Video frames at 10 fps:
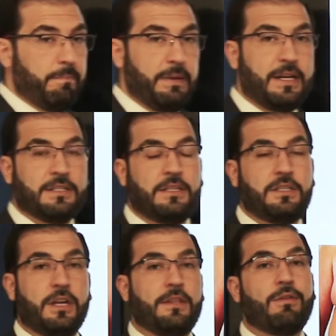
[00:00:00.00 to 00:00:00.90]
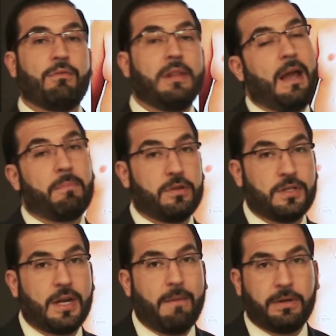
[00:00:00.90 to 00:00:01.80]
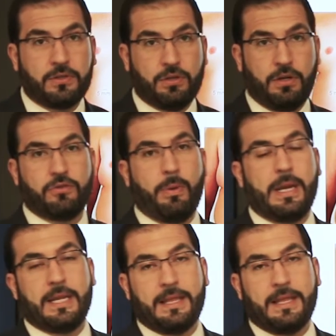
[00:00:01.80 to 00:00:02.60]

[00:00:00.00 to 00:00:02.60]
because it's done through laparoscopic surgery.